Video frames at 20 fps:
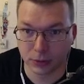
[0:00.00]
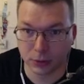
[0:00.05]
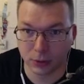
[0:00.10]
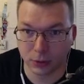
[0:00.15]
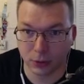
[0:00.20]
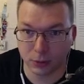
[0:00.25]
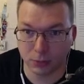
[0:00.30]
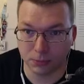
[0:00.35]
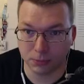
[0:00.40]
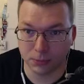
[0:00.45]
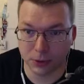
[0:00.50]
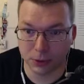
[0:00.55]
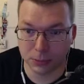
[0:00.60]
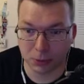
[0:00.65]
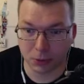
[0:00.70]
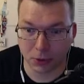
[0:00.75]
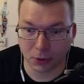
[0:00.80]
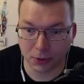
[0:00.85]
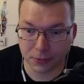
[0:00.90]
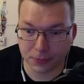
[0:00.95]
Nope, it's
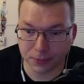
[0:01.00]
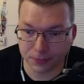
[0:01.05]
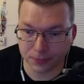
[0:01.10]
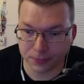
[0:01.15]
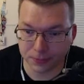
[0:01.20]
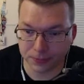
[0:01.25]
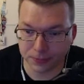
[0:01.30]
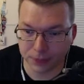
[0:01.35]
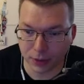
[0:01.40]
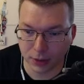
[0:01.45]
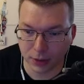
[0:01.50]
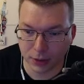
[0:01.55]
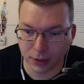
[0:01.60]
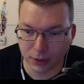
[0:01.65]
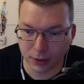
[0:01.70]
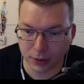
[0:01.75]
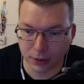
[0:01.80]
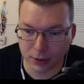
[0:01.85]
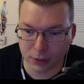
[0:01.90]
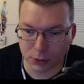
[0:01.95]
period.
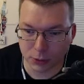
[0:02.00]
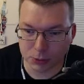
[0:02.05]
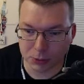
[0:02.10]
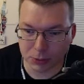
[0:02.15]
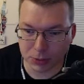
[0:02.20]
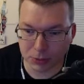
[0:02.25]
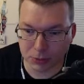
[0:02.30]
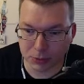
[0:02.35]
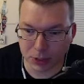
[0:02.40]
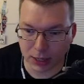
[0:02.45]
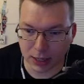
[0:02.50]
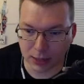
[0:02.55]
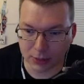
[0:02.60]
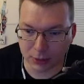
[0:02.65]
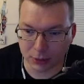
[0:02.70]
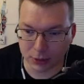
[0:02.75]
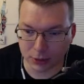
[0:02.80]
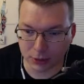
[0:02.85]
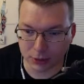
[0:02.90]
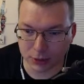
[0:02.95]
So we're going to speed up time
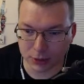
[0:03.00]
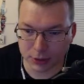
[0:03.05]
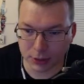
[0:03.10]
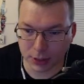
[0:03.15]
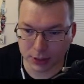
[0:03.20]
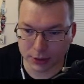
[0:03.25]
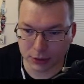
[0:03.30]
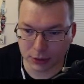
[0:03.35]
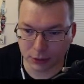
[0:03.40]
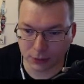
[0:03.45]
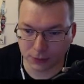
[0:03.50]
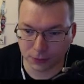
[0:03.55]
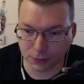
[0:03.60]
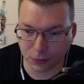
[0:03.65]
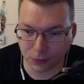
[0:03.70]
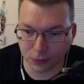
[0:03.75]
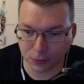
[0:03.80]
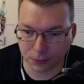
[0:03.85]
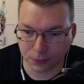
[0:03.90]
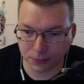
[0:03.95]
until this gets a little further.